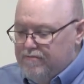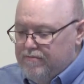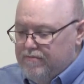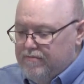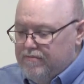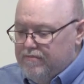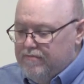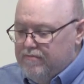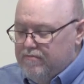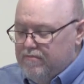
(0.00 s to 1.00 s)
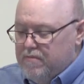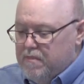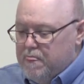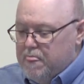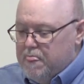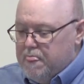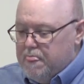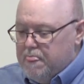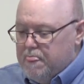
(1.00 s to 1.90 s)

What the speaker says: No one is speaking in this clip.